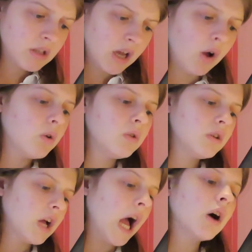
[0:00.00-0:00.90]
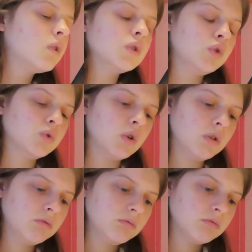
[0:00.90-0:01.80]
How could you
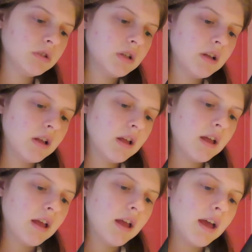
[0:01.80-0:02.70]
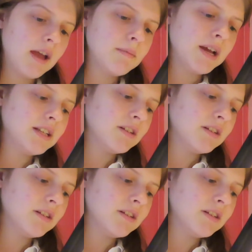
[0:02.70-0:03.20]
know? I might